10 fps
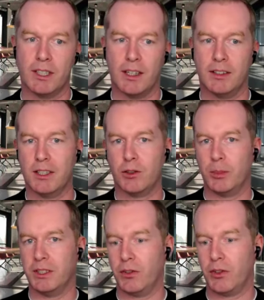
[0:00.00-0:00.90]
Yeah, it needs to
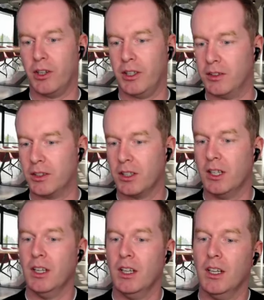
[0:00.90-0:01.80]
be designed
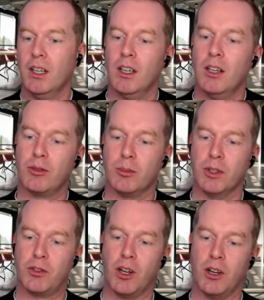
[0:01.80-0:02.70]
from
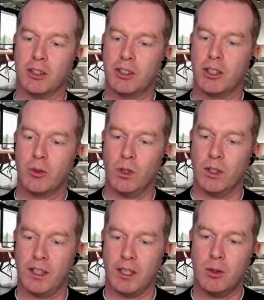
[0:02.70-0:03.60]
the start
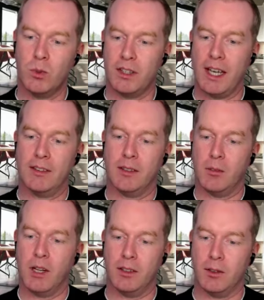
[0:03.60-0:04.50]
with the end in
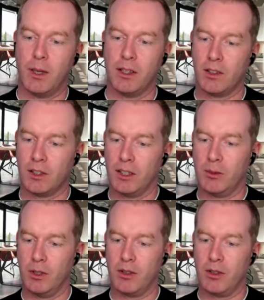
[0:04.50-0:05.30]
mind, basically.